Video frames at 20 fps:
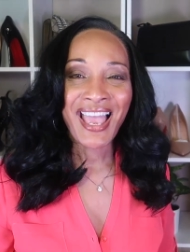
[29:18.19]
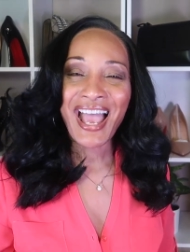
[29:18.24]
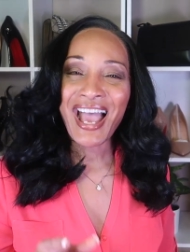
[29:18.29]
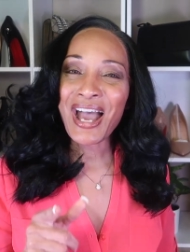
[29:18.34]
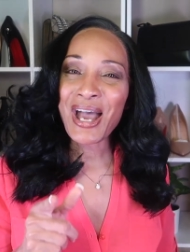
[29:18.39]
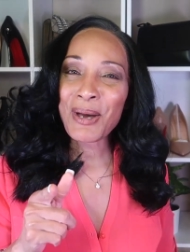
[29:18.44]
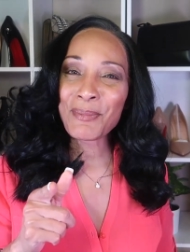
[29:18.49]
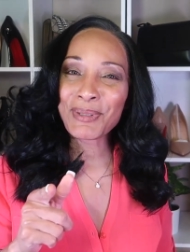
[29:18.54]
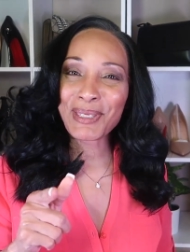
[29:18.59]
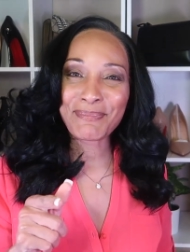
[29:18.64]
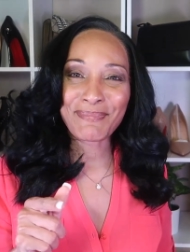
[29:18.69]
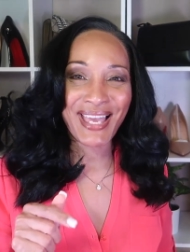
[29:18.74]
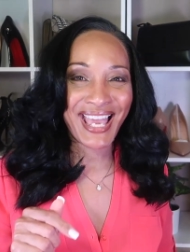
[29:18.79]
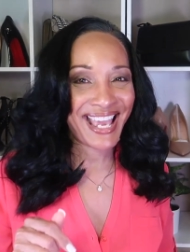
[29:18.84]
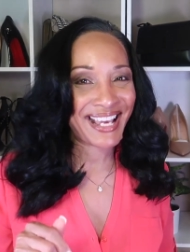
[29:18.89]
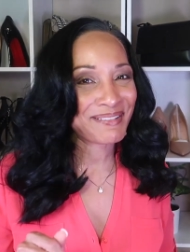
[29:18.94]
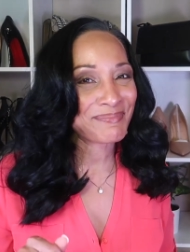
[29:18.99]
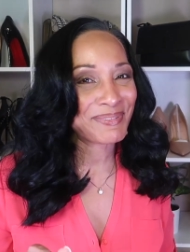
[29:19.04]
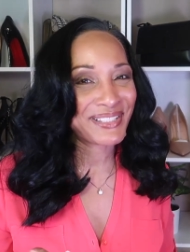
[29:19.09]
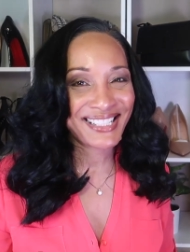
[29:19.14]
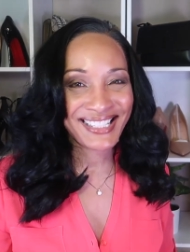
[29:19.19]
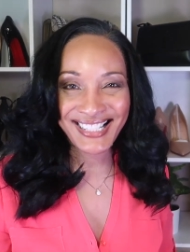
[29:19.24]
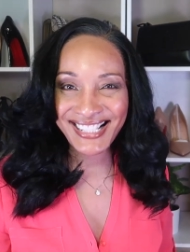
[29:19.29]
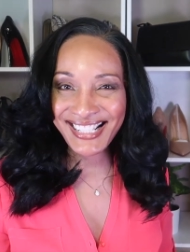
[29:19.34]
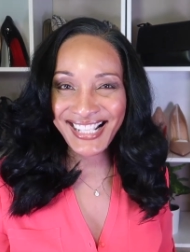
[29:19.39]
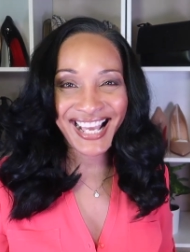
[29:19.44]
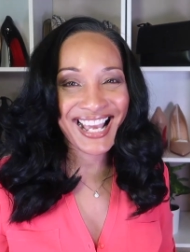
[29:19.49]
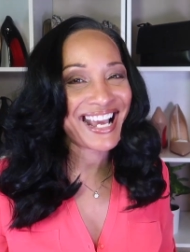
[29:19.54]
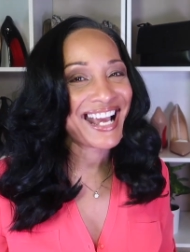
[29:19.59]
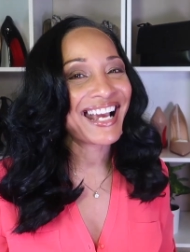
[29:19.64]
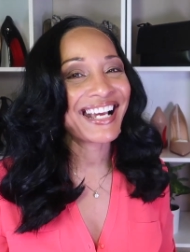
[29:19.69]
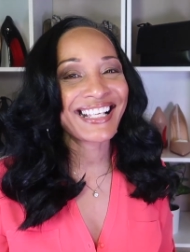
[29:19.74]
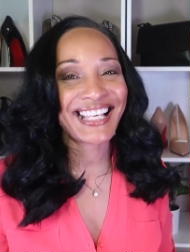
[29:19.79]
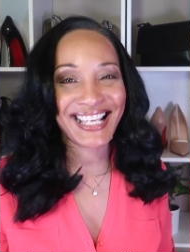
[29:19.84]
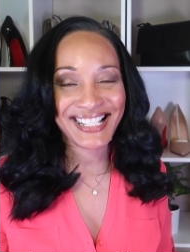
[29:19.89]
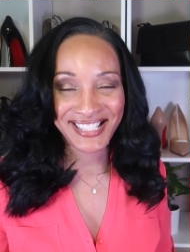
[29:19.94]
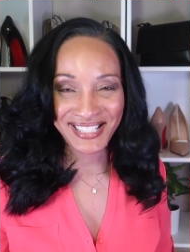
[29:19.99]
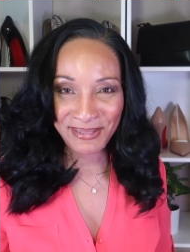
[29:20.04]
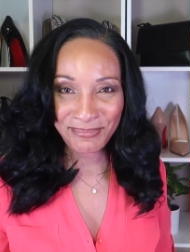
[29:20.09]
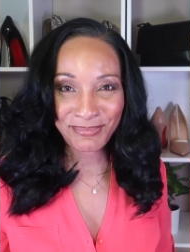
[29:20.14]
I'll be back because I
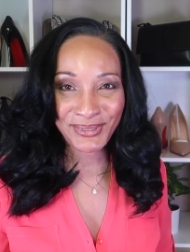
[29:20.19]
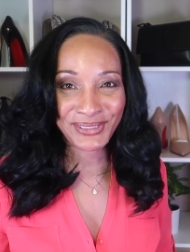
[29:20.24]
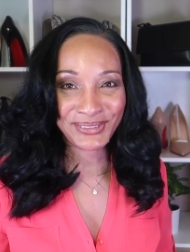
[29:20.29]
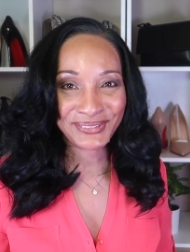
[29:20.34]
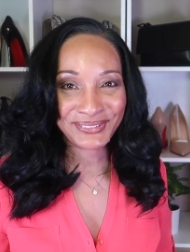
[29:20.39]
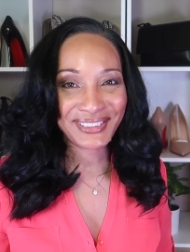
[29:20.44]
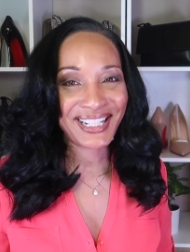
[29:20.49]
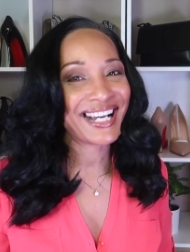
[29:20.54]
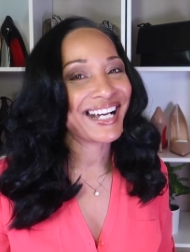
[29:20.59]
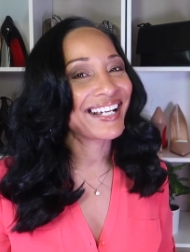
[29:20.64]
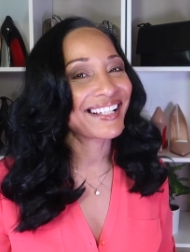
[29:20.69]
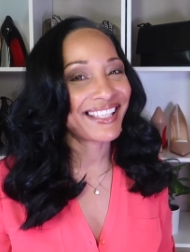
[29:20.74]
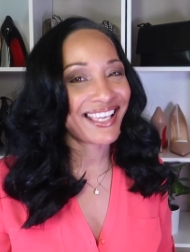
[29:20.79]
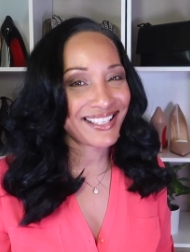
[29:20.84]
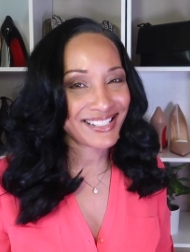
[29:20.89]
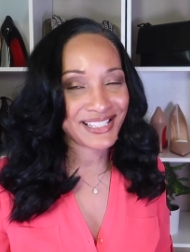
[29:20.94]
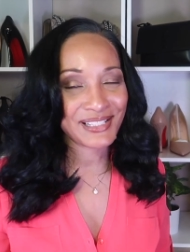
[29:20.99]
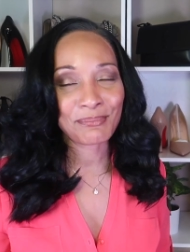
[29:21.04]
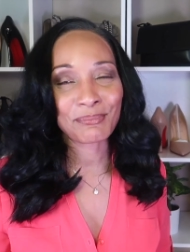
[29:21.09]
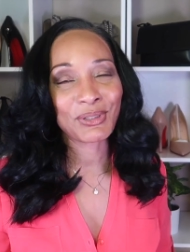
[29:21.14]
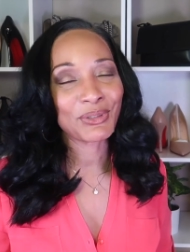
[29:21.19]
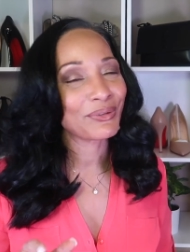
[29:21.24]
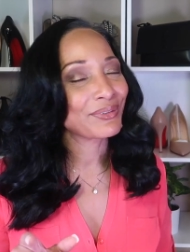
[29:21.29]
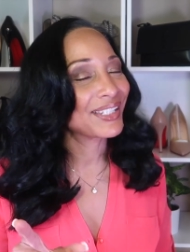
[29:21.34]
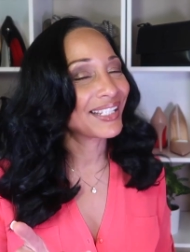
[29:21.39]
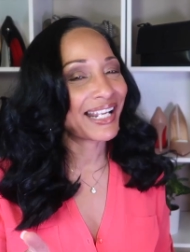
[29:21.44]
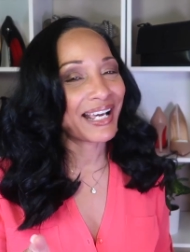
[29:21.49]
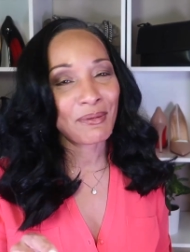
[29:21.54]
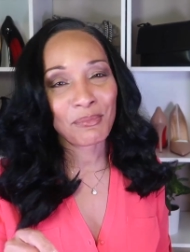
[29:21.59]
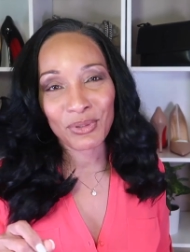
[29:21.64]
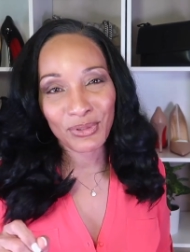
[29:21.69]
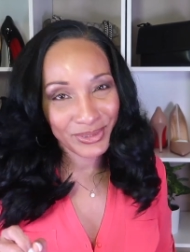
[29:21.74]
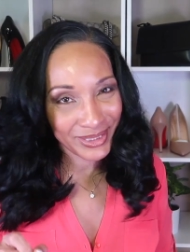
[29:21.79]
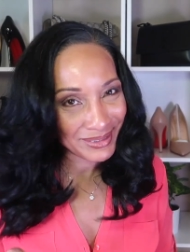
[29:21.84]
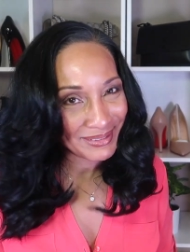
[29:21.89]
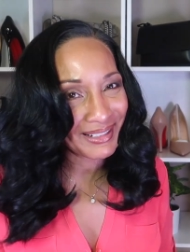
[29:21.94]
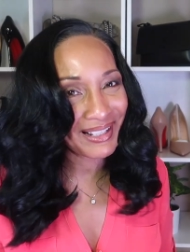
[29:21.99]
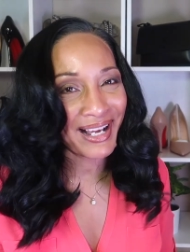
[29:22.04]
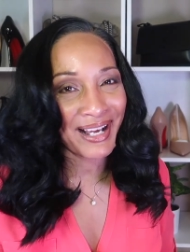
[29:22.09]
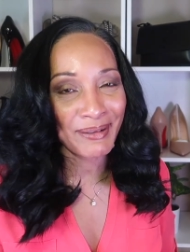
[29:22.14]
got some more. I got some more that I
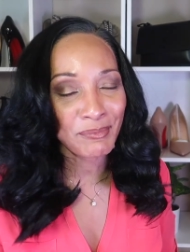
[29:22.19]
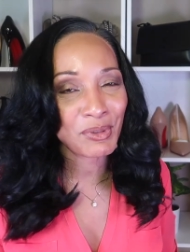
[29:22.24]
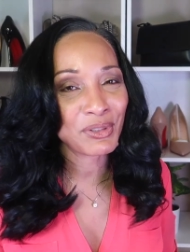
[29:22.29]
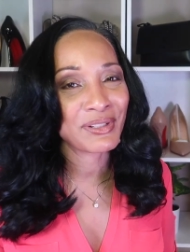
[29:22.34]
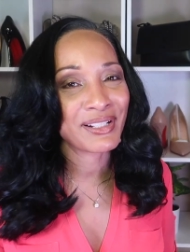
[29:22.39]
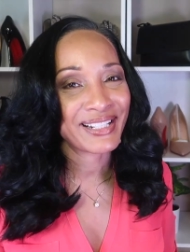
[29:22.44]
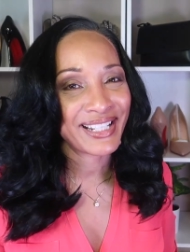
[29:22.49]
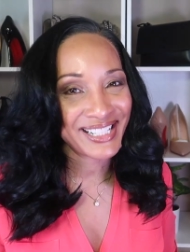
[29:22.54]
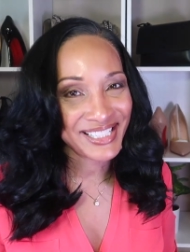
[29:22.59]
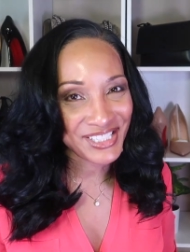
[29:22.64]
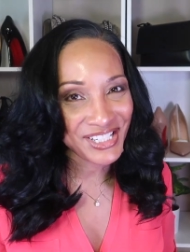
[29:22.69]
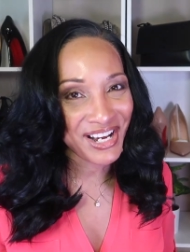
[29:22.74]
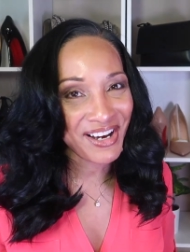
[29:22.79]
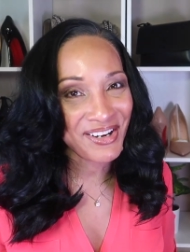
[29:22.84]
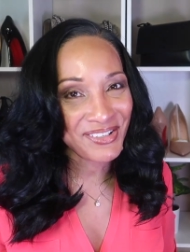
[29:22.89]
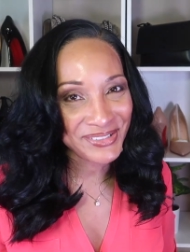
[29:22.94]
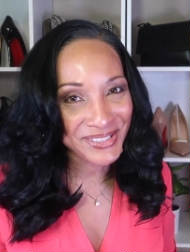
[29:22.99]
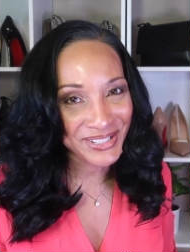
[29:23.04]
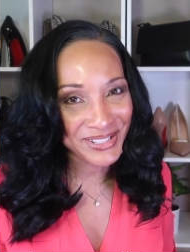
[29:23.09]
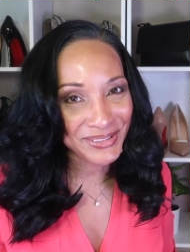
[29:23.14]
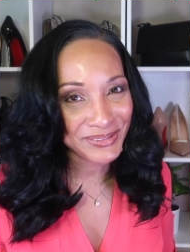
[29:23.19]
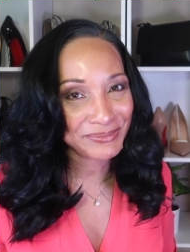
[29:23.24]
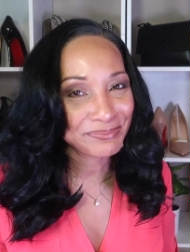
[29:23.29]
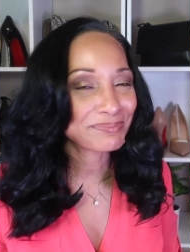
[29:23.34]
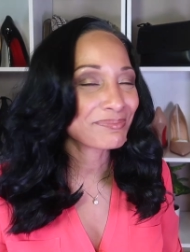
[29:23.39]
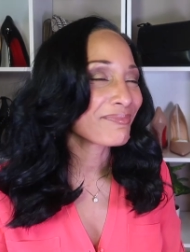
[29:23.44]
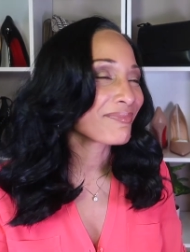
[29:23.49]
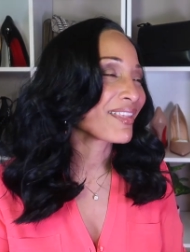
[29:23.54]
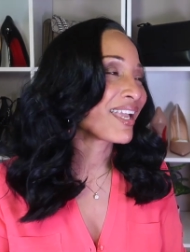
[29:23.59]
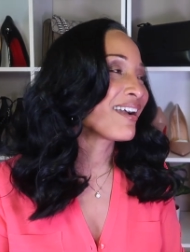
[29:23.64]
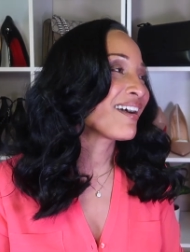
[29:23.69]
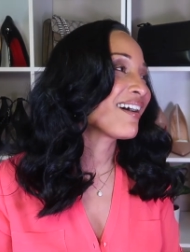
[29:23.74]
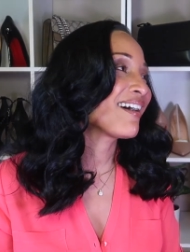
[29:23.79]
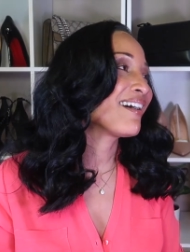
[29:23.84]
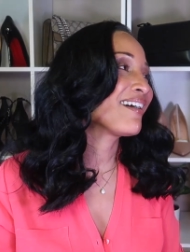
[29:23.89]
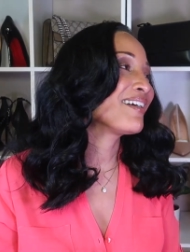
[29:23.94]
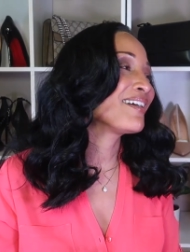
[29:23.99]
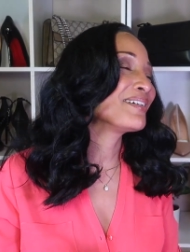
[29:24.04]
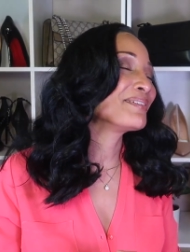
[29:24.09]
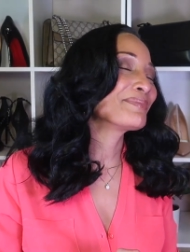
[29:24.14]
wanna let y'all know.
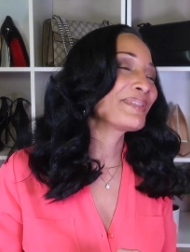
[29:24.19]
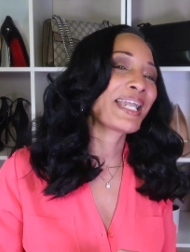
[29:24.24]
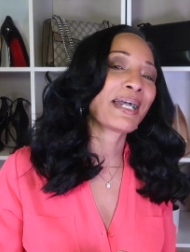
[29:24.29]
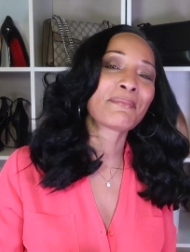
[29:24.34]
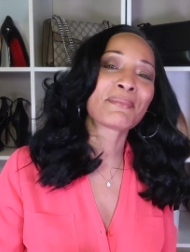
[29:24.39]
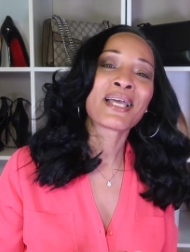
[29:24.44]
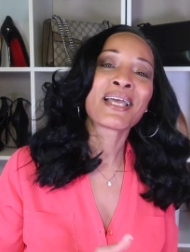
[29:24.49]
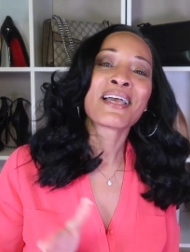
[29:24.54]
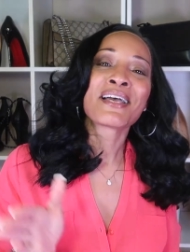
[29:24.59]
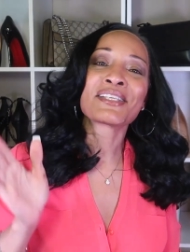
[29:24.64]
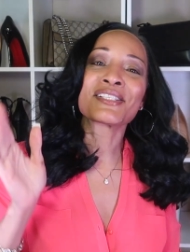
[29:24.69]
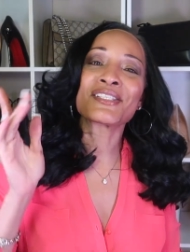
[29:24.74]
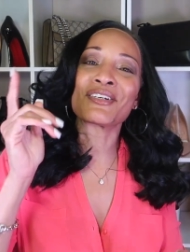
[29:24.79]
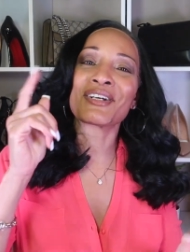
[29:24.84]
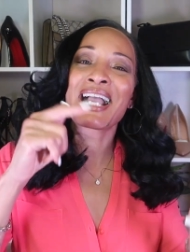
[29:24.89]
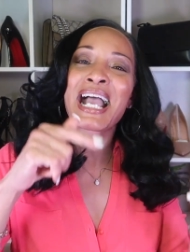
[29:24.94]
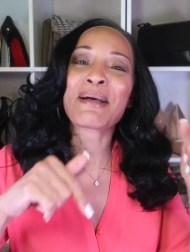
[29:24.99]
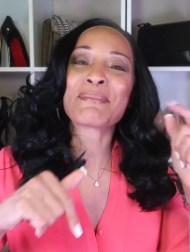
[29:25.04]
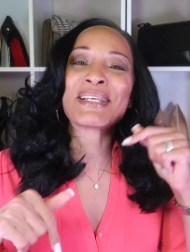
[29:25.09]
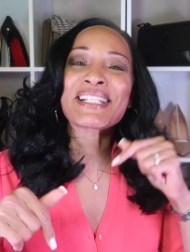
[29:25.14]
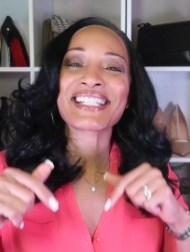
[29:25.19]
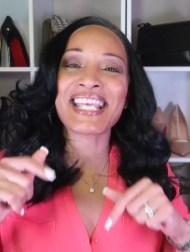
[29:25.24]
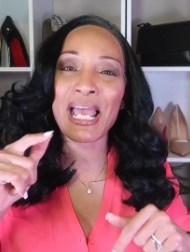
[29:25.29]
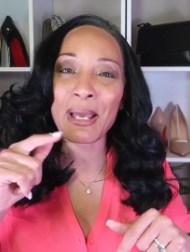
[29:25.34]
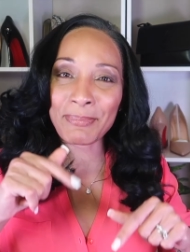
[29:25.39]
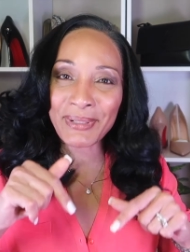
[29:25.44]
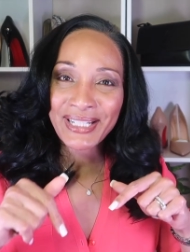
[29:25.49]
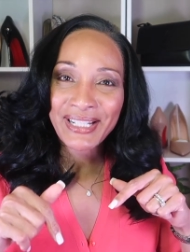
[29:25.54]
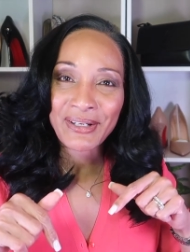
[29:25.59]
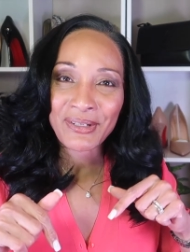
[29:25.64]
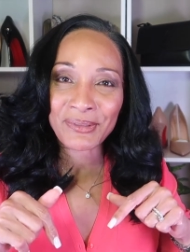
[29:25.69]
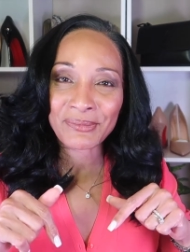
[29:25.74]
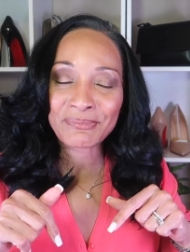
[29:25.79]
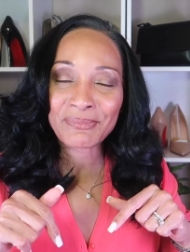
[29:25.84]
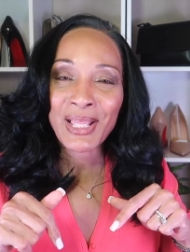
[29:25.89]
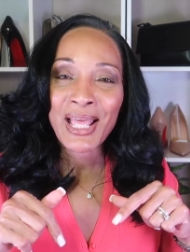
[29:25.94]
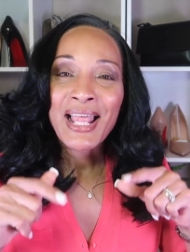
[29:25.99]
Yeah. So comment down below.